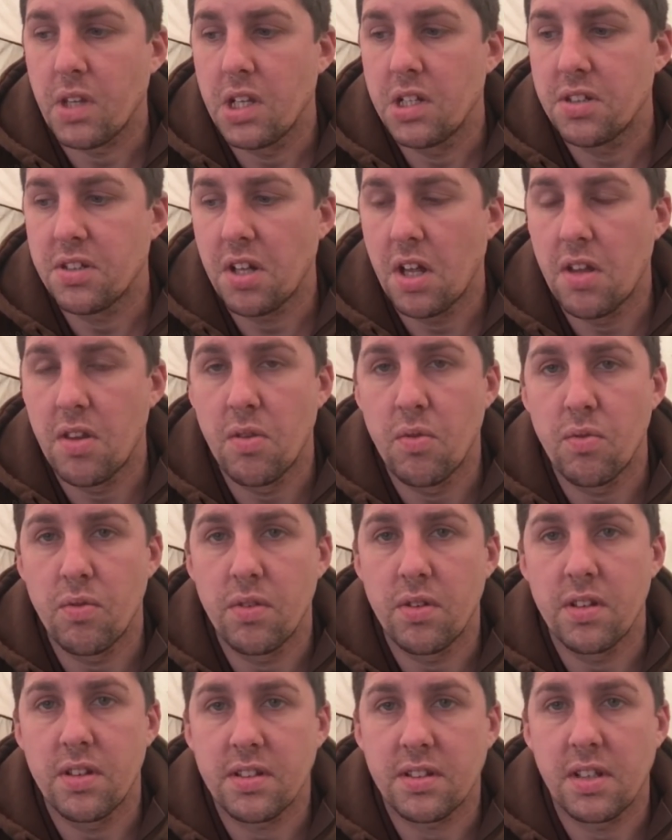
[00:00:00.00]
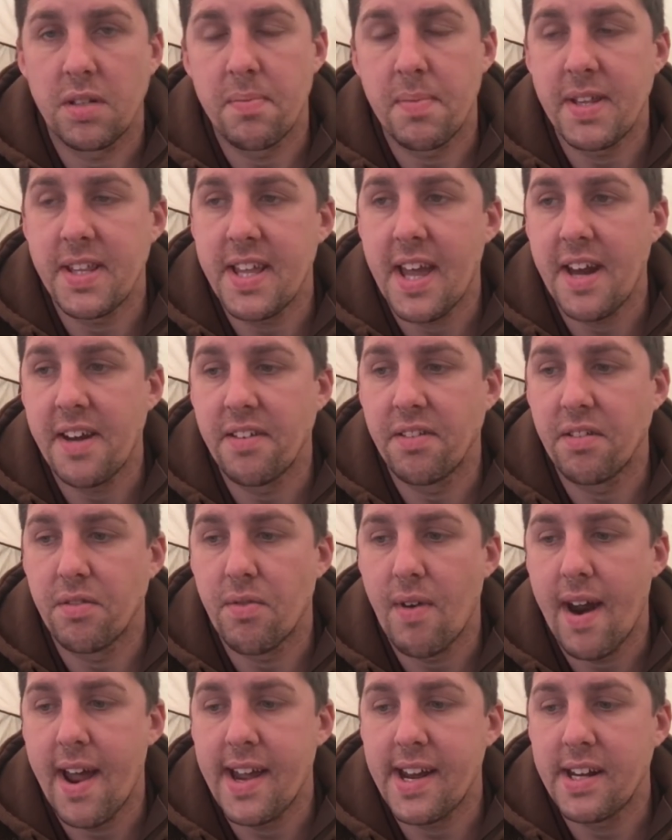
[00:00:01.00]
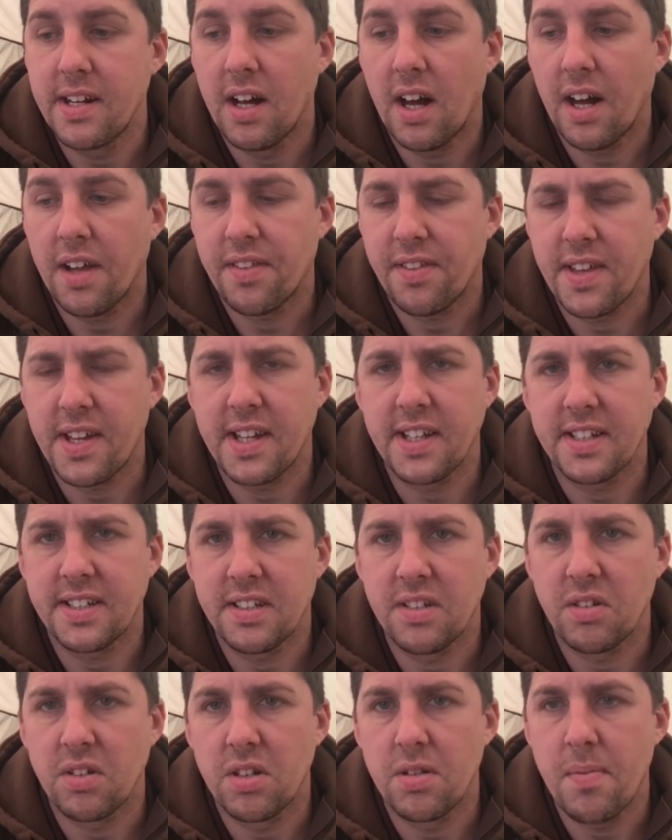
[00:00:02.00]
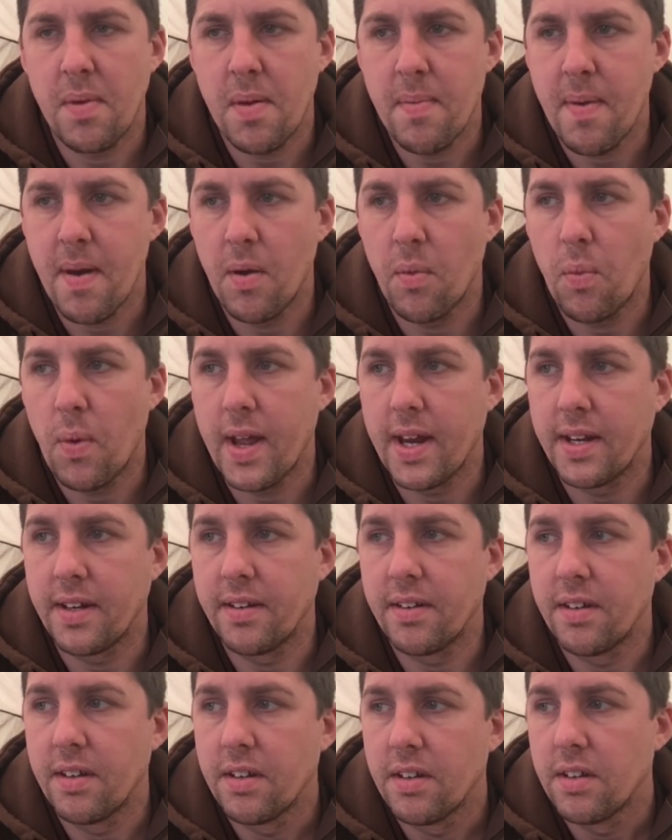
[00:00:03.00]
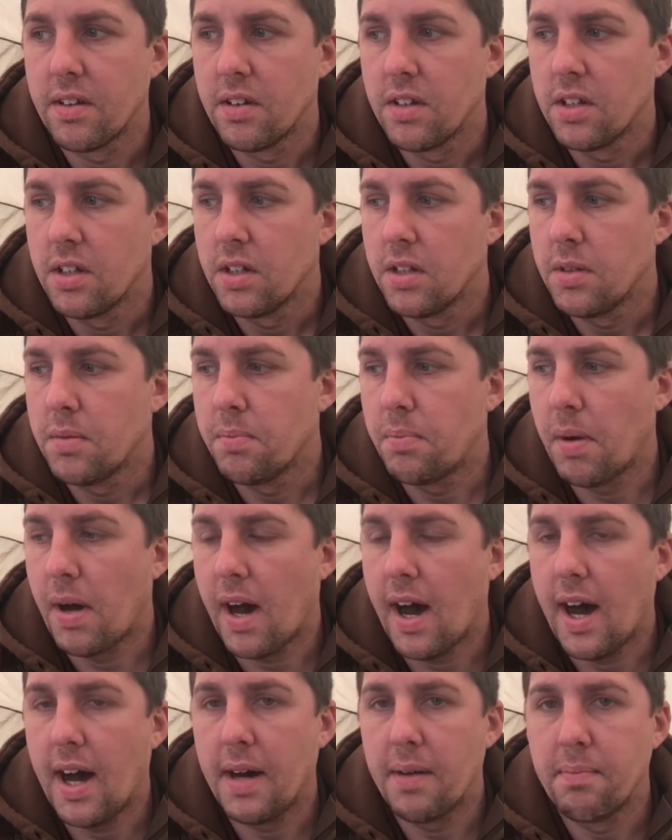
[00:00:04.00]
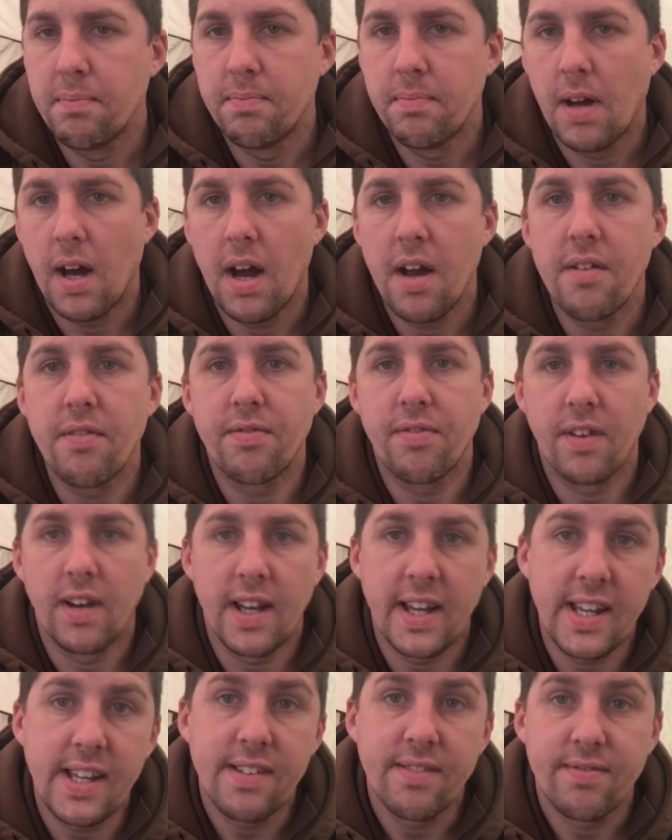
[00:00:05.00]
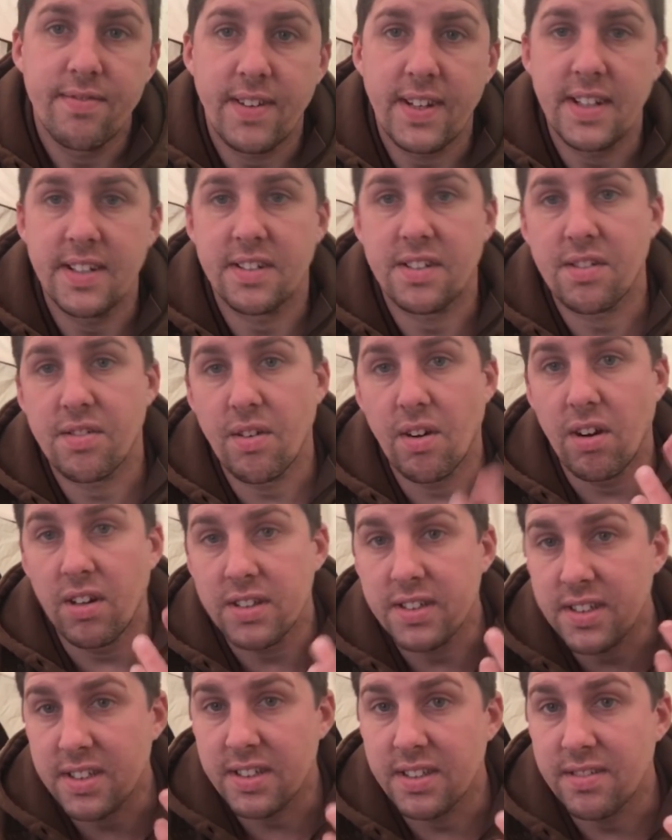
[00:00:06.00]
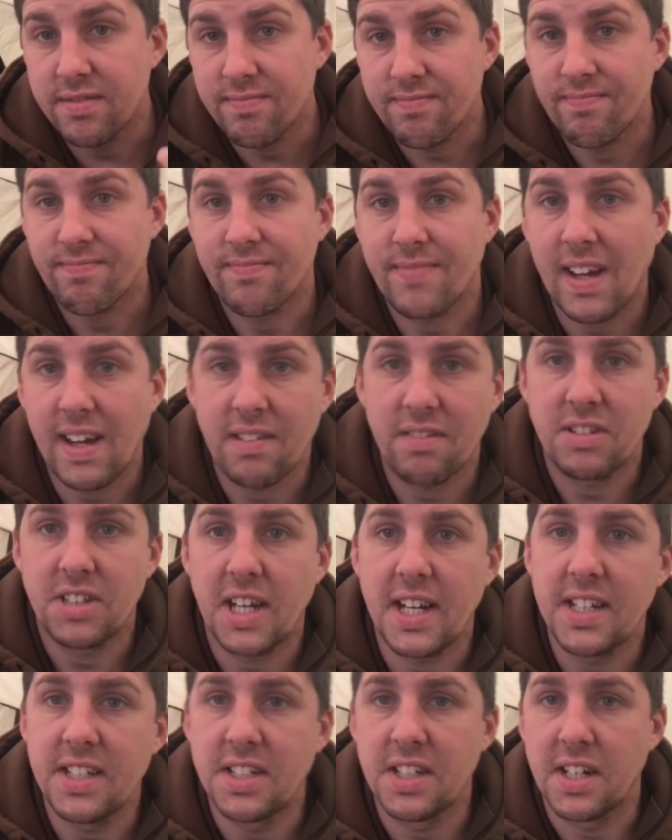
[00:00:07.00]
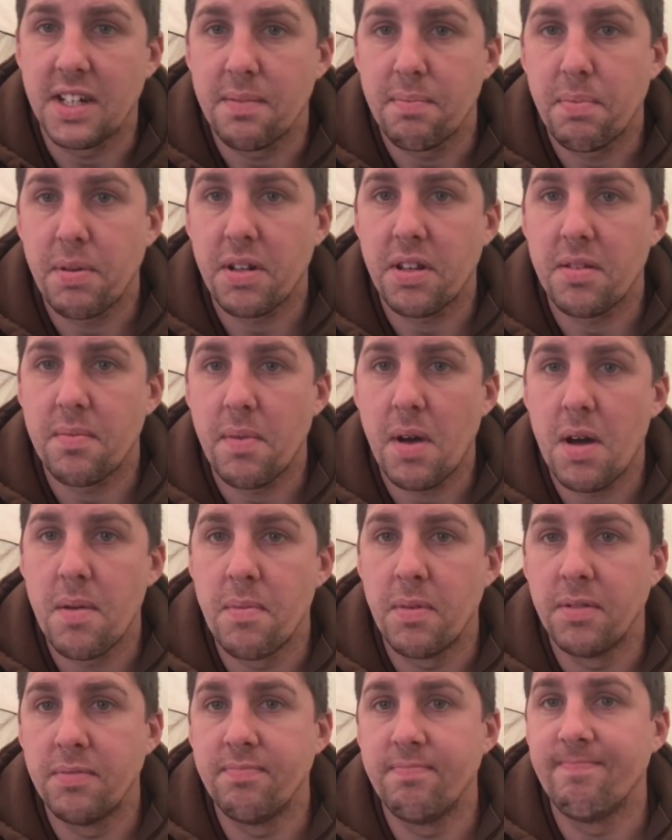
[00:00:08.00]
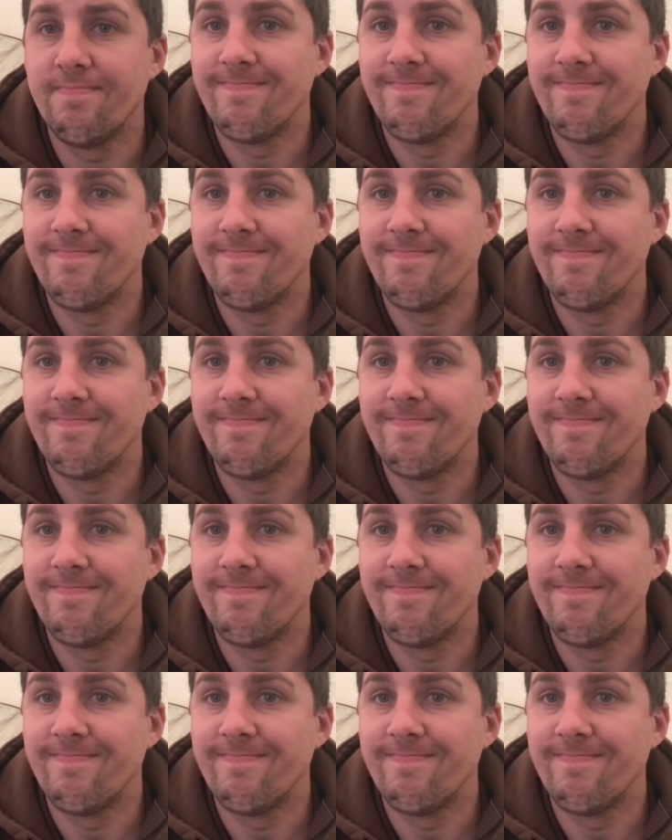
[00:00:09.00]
so it's going to be the end of the rain. I think it's still going to be a bit of wind, but hopefully, fingers crossed, that will change it. But at the moment,